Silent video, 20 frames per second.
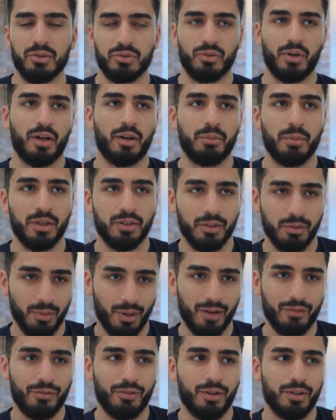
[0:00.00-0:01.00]
recommended
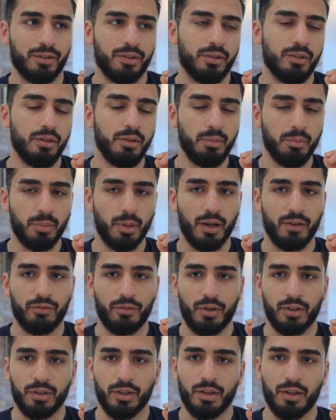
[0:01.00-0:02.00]
by a
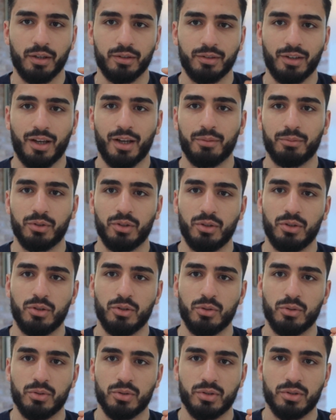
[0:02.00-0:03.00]
friend at the time to
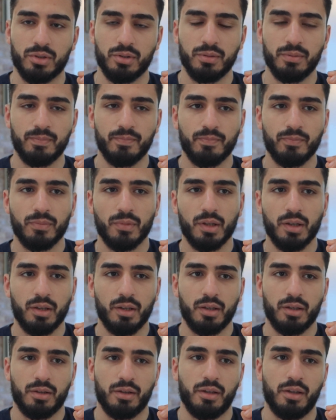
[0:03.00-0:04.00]
use
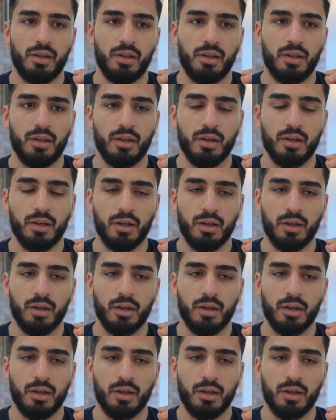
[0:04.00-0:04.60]
the